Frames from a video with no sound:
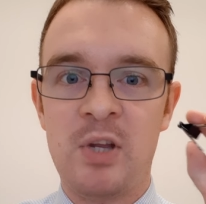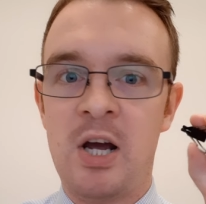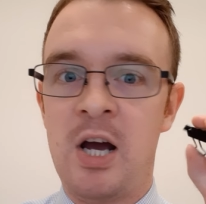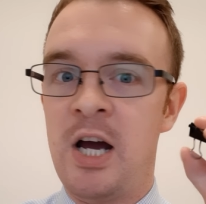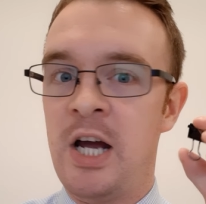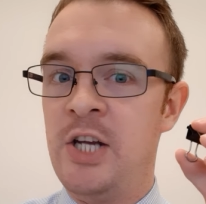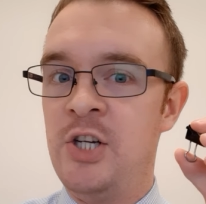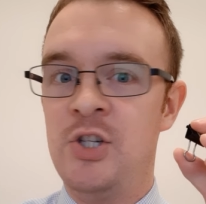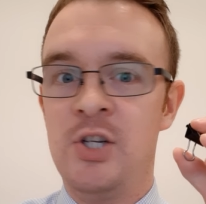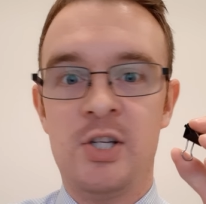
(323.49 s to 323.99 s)

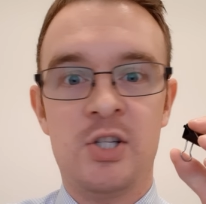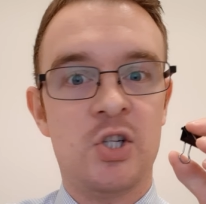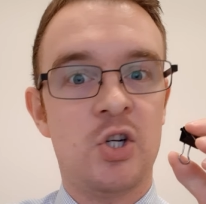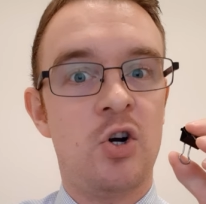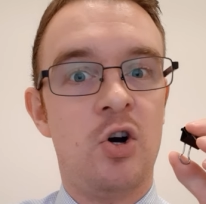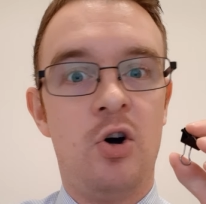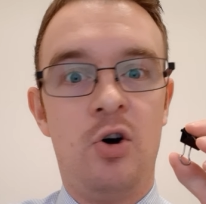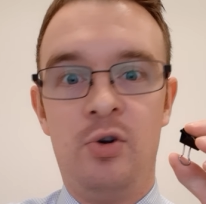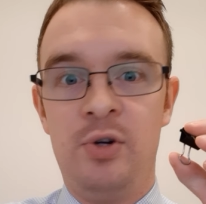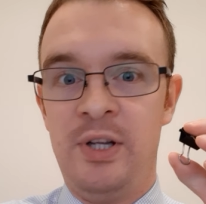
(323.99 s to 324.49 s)
I just
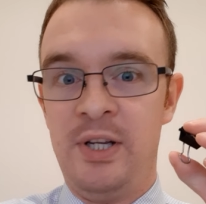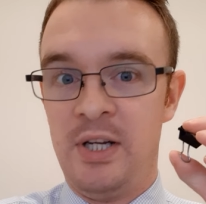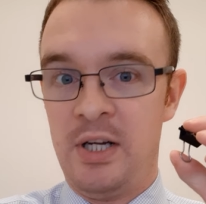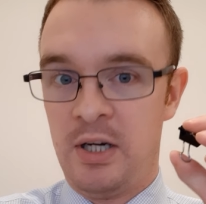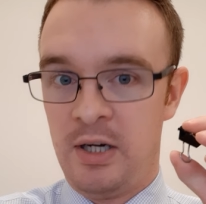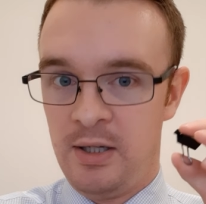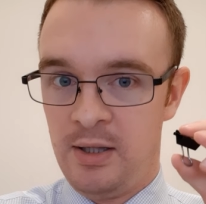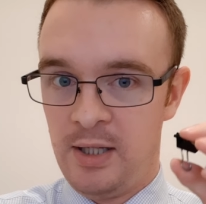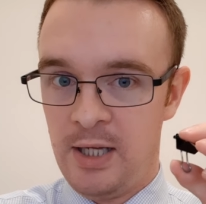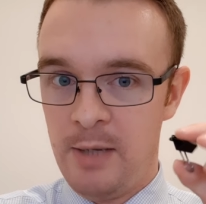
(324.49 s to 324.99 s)
called it a
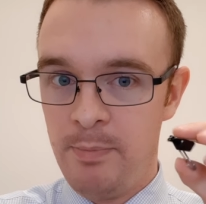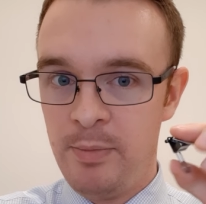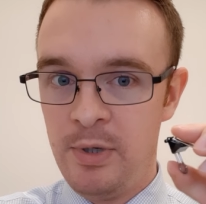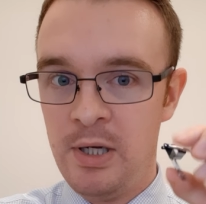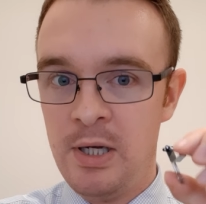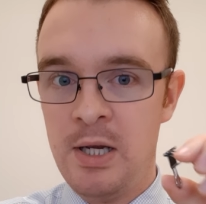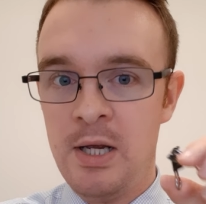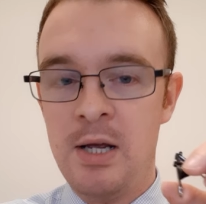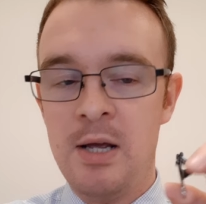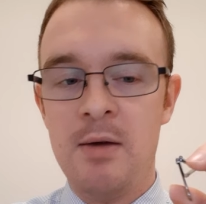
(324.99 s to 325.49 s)
clip,
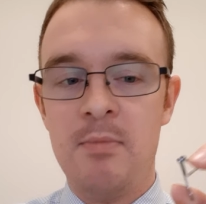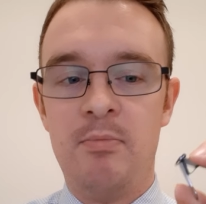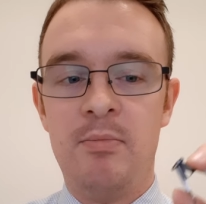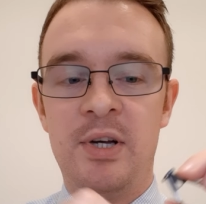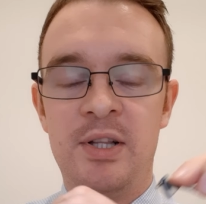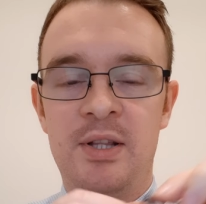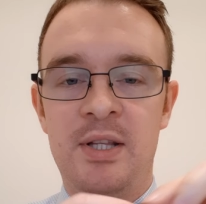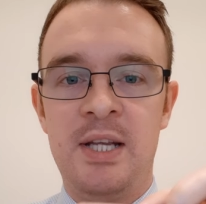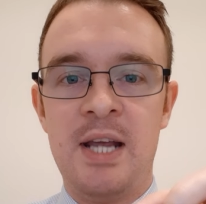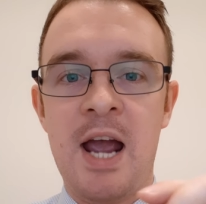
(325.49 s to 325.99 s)

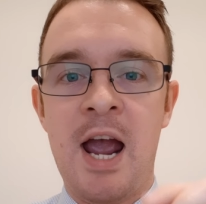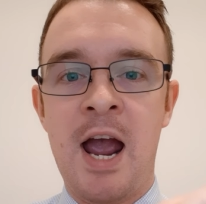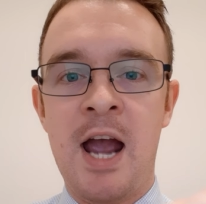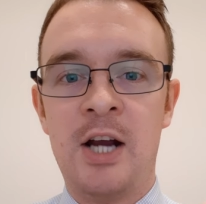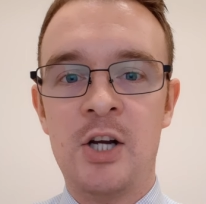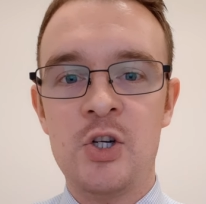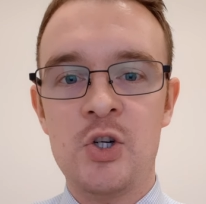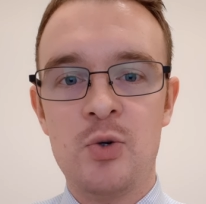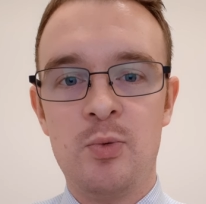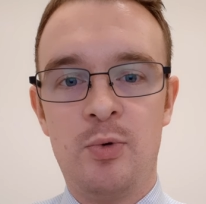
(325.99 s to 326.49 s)
but the
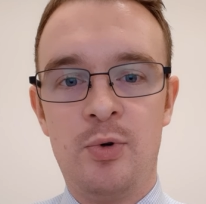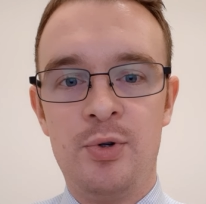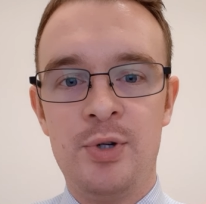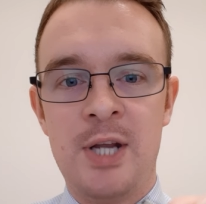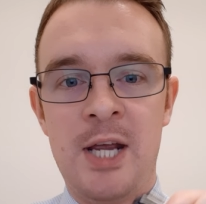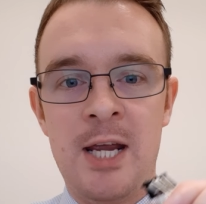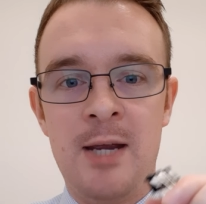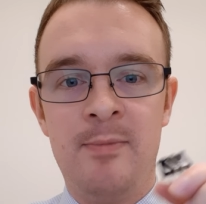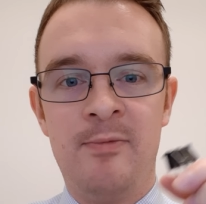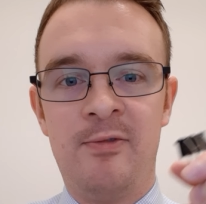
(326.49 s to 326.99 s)
actual
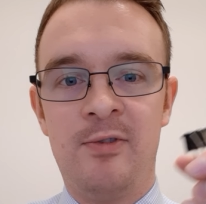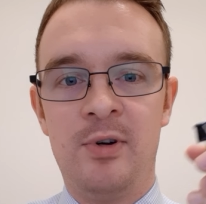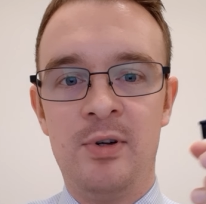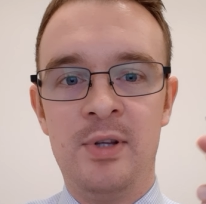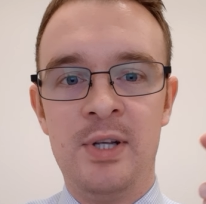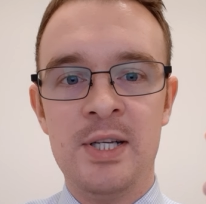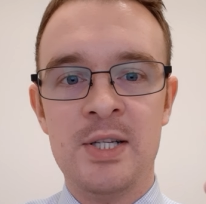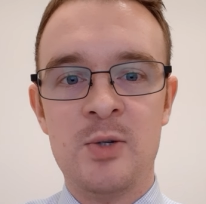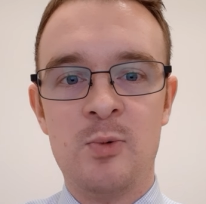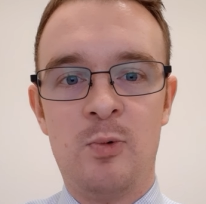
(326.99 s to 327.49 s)
name for
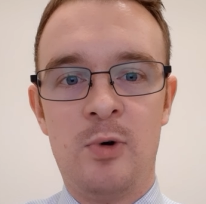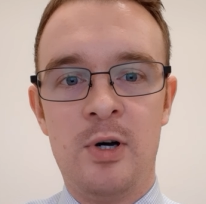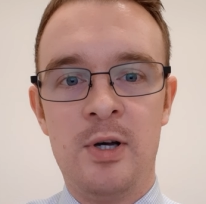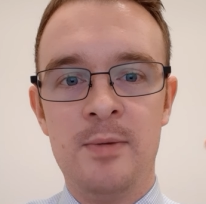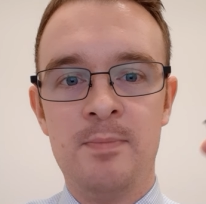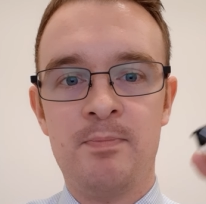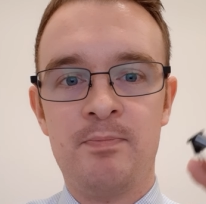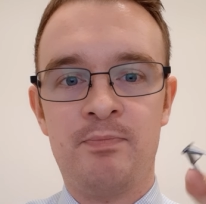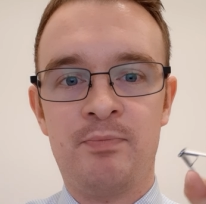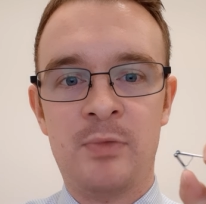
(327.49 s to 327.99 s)
this
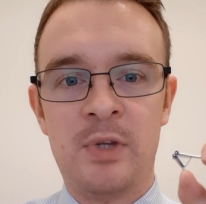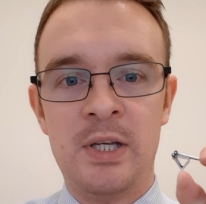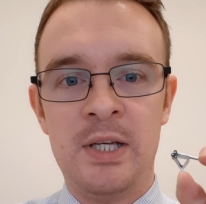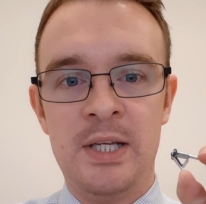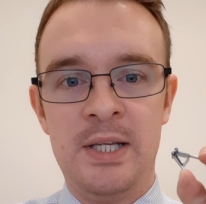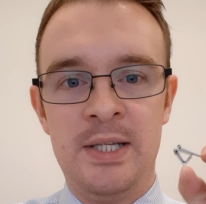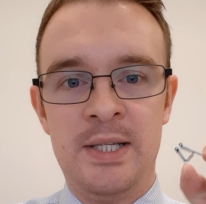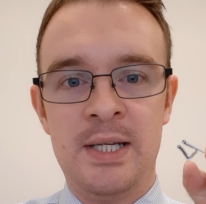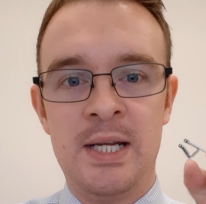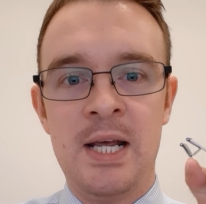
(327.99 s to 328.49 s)
one
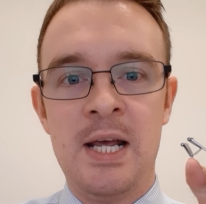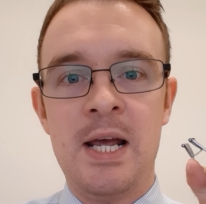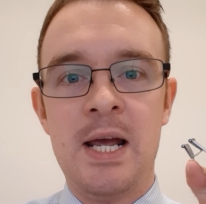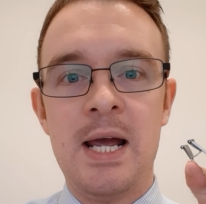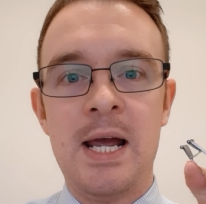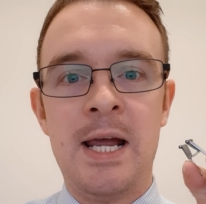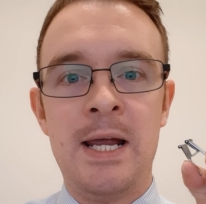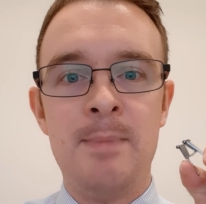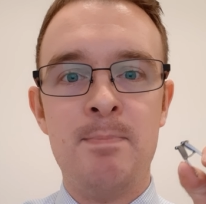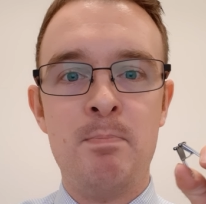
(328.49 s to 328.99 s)
is
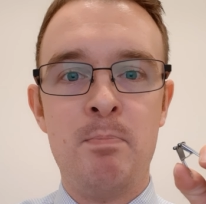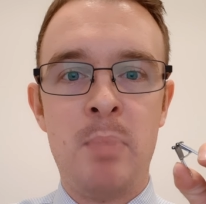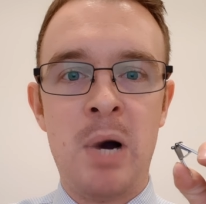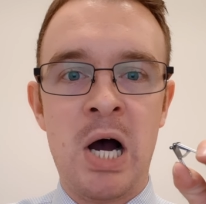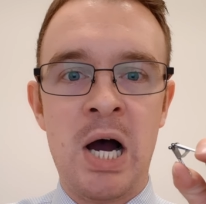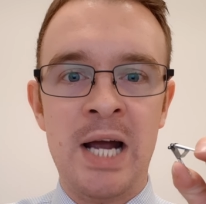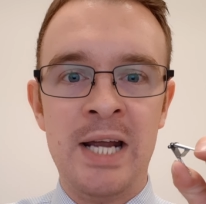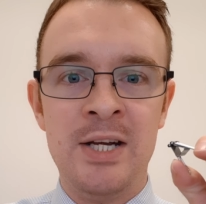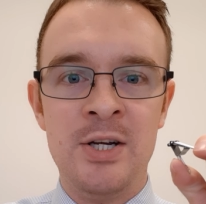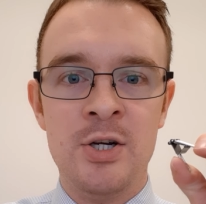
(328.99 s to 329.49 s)
a
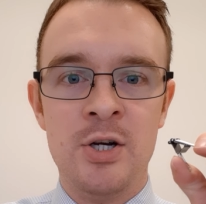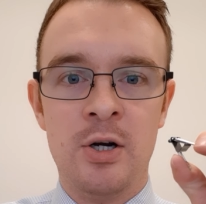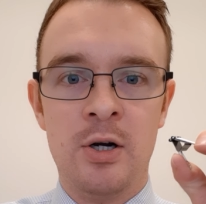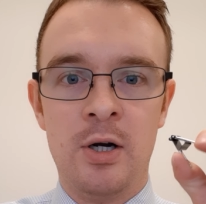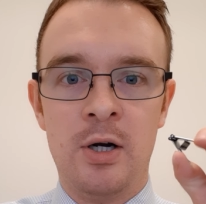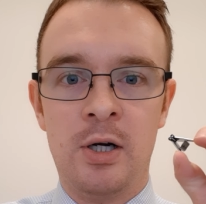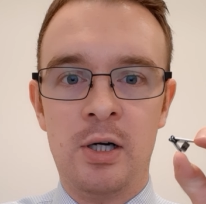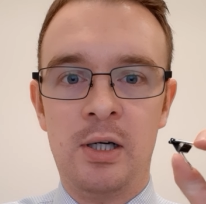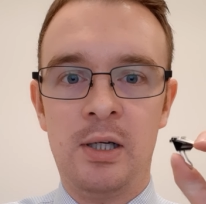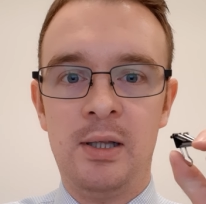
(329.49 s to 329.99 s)

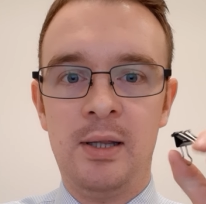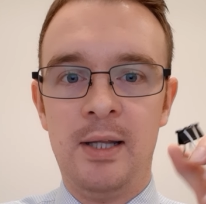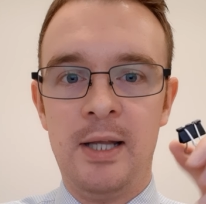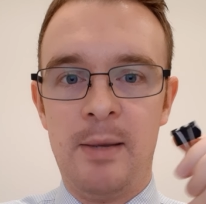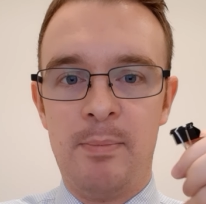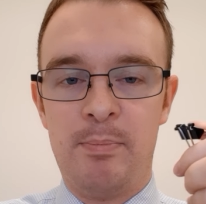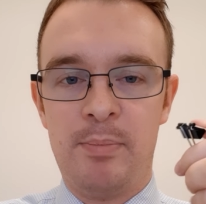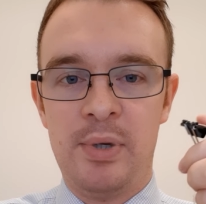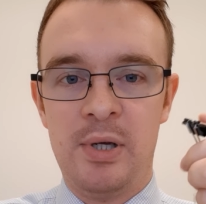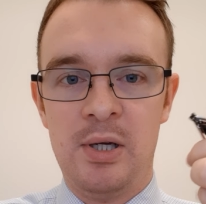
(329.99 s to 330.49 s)
binder
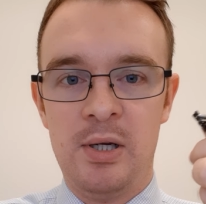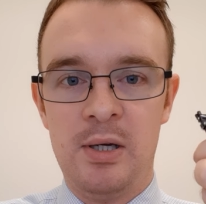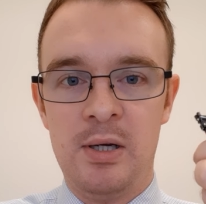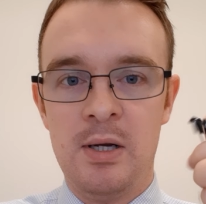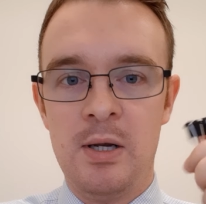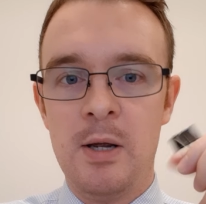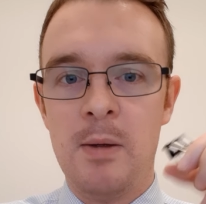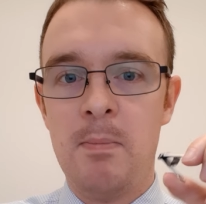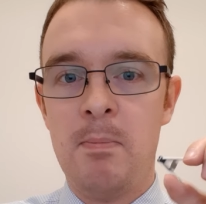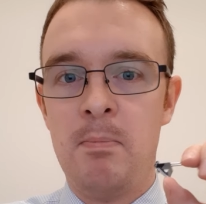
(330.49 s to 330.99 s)
clip.
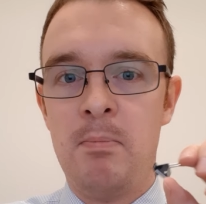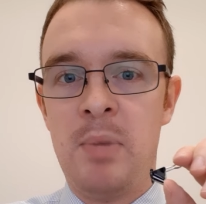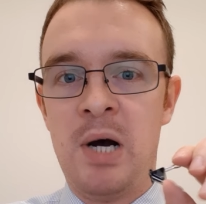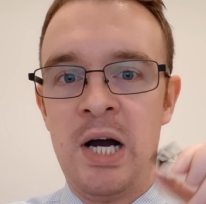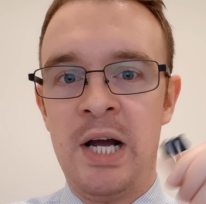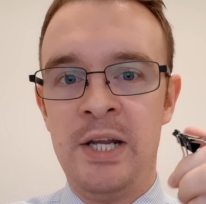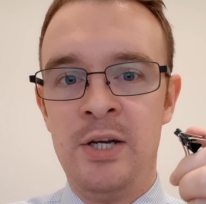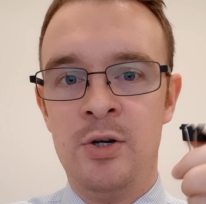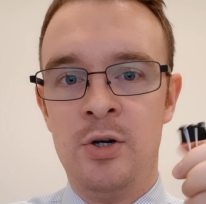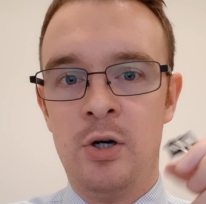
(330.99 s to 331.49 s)

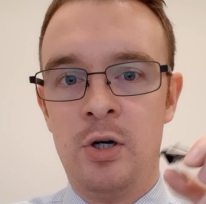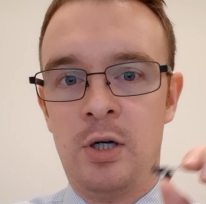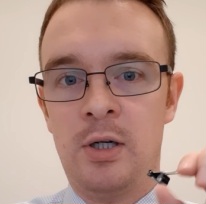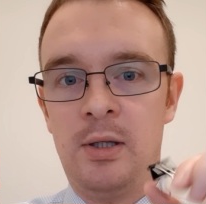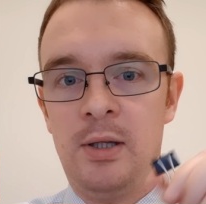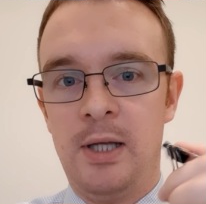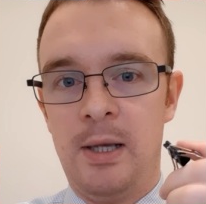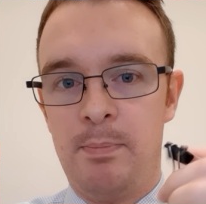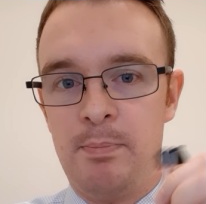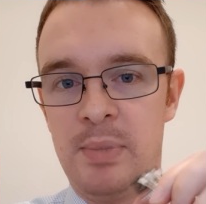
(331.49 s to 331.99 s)
Binder
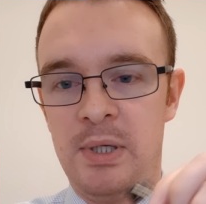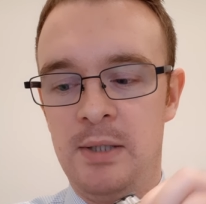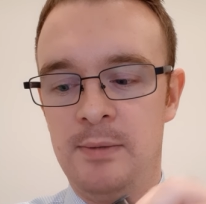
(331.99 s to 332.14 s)
clip.